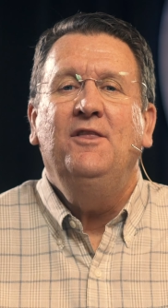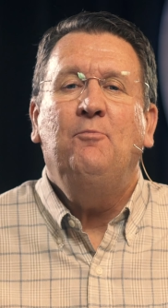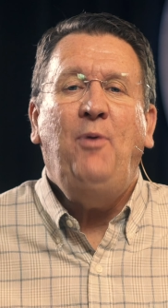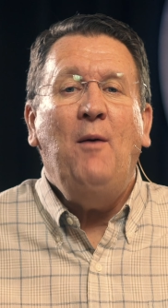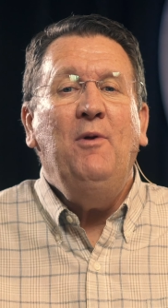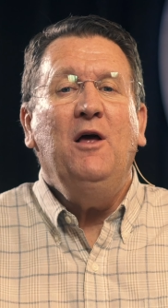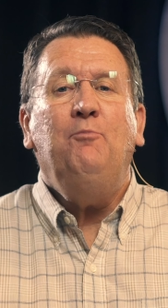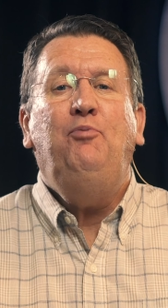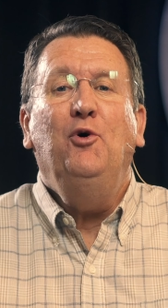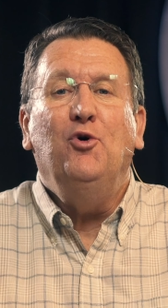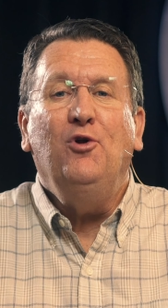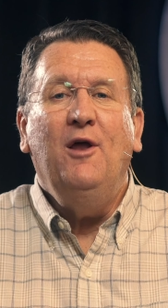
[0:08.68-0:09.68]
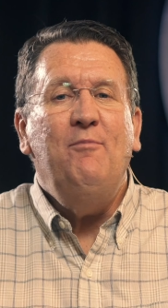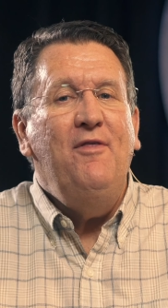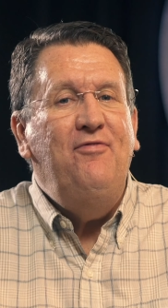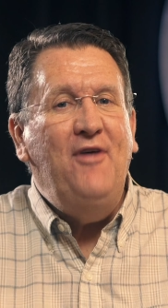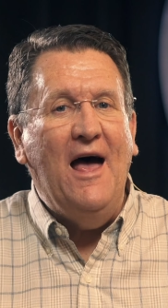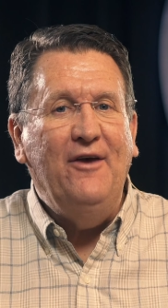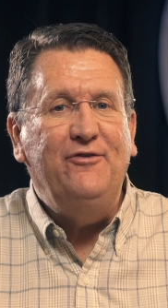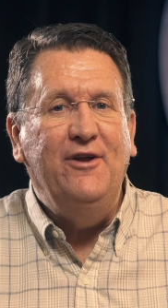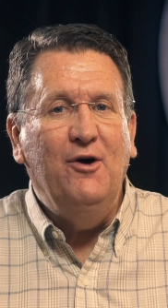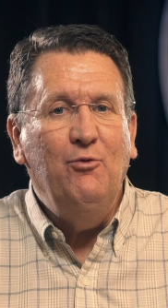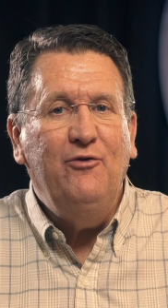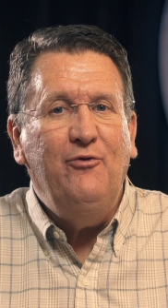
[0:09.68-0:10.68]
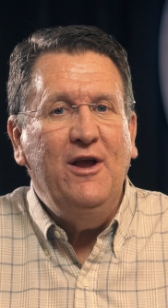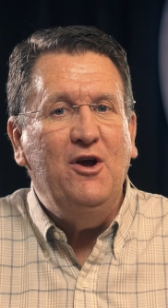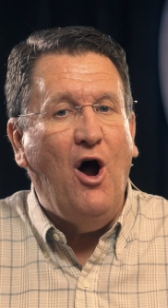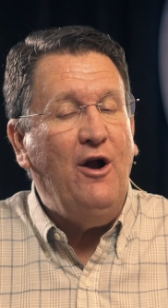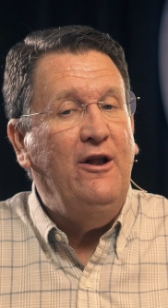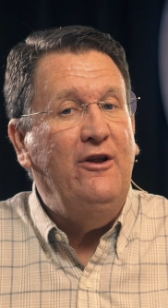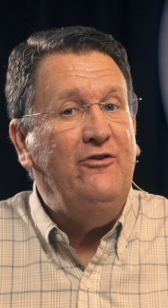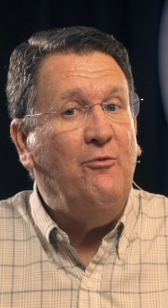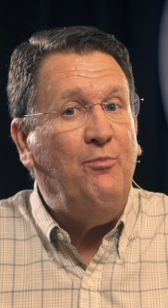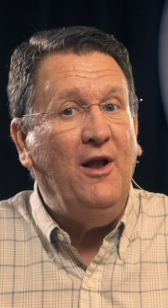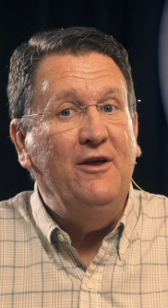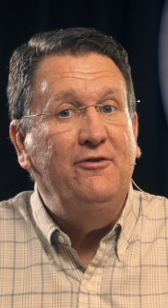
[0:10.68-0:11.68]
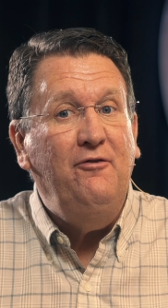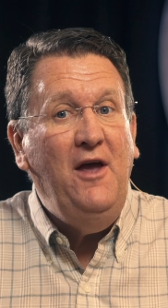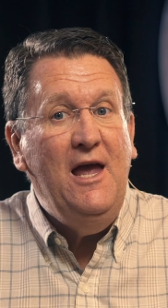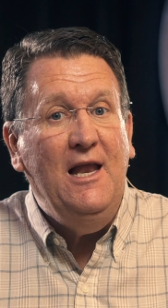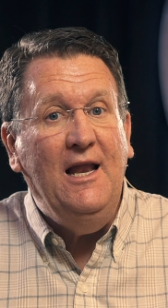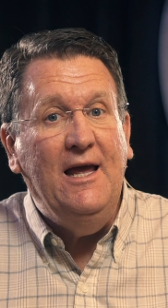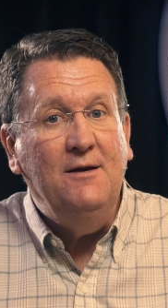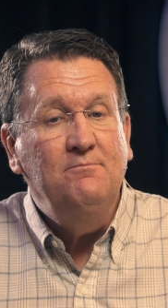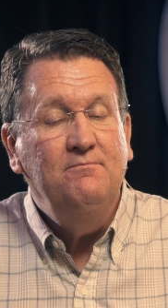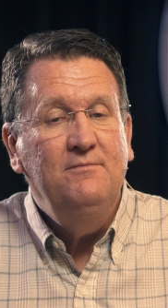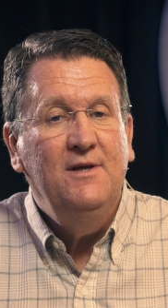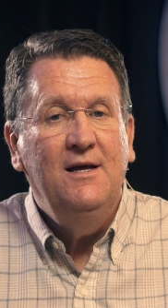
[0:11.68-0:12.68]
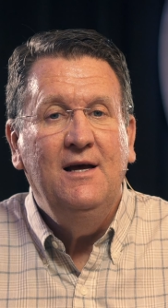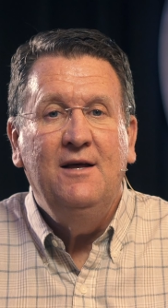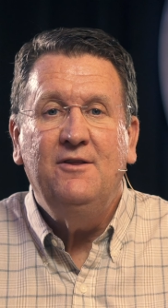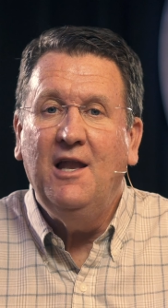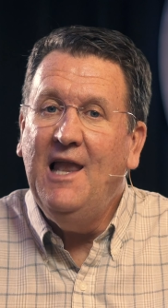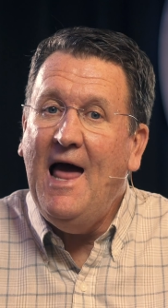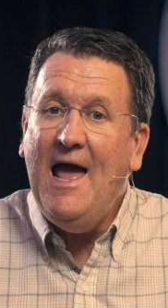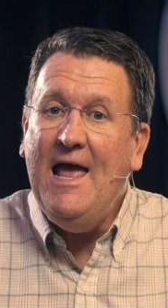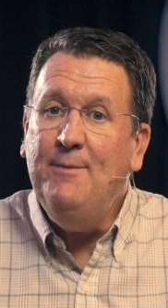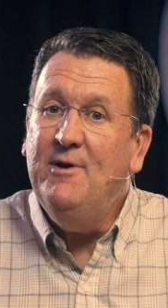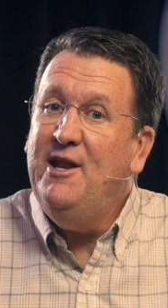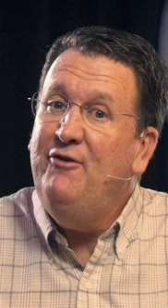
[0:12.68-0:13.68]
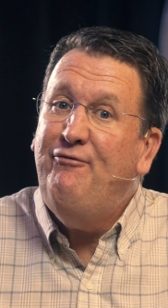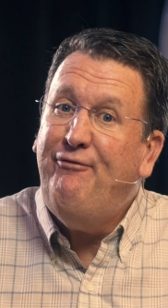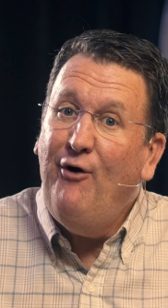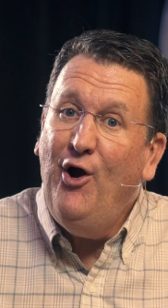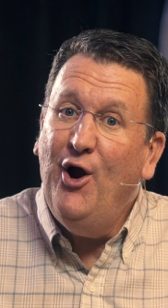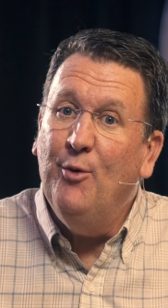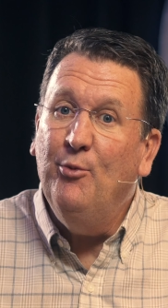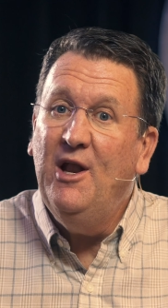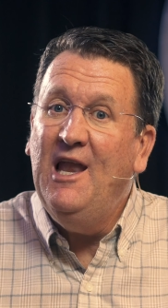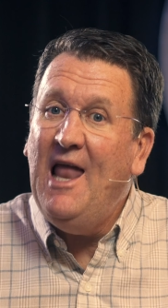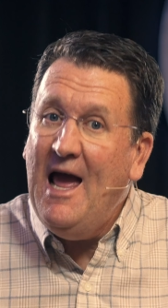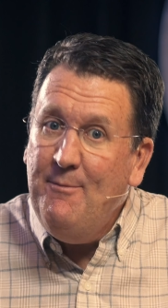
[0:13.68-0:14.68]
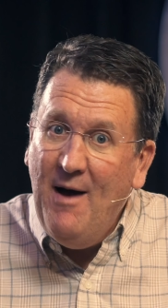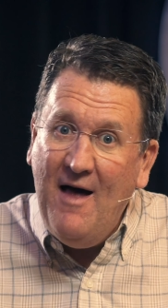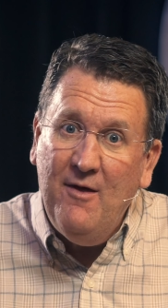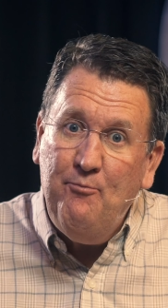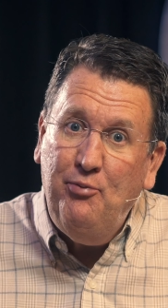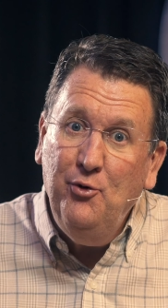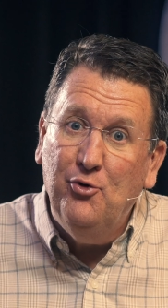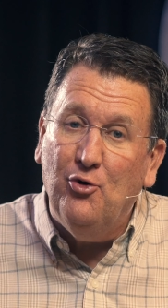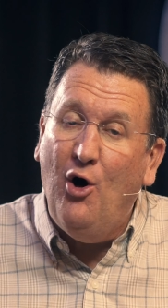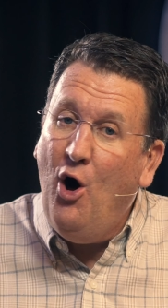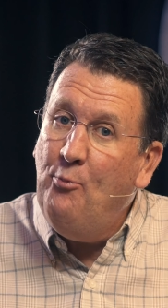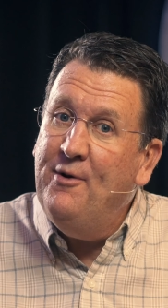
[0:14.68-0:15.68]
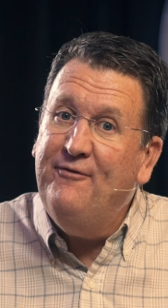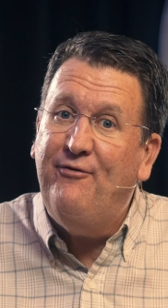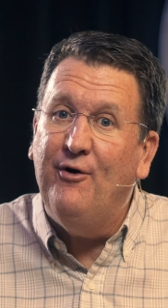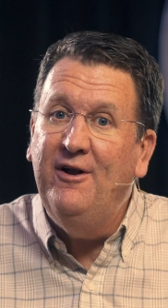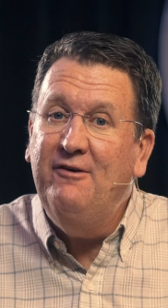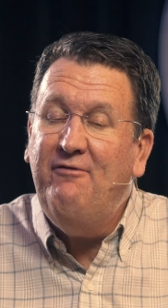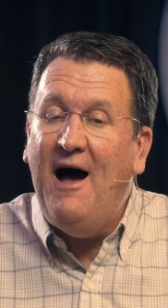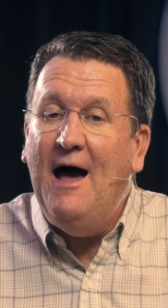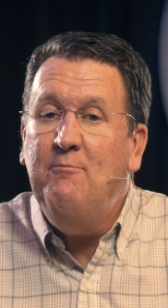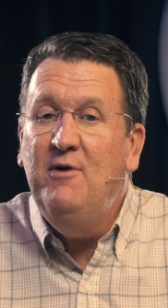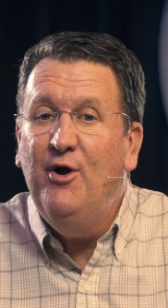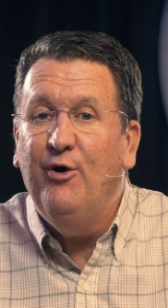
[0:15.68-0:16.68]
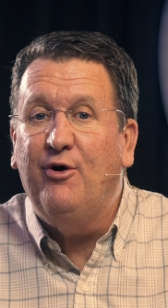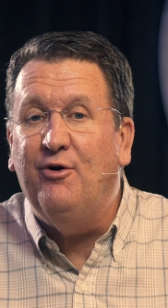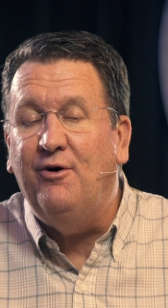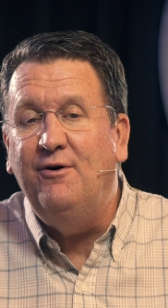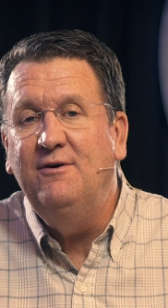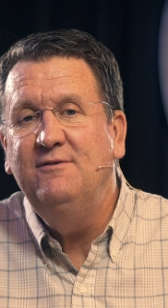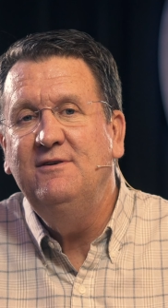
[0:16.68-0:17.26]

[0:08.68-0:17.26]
The public pool at Bethesda was regarded as a place of healing. The lame and infirm would lay by the pool hoping for a divine miracle.